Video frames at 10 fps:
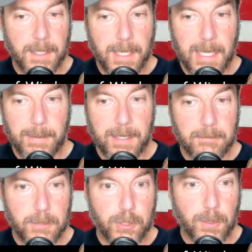Hey man,
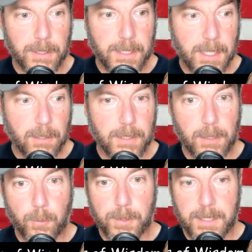struggling here, need
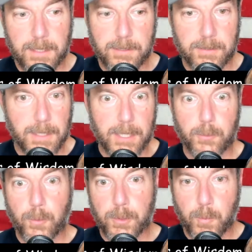to work this. This
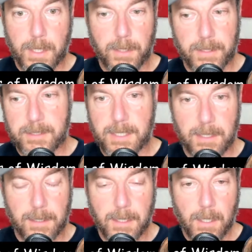worked well, this
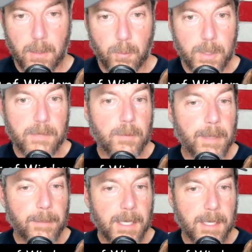didn't. Whatever it
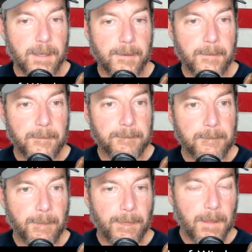may be.
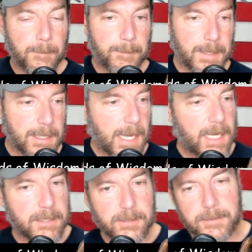But
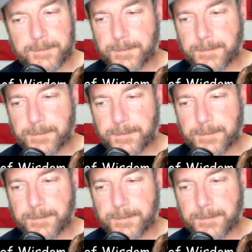guys,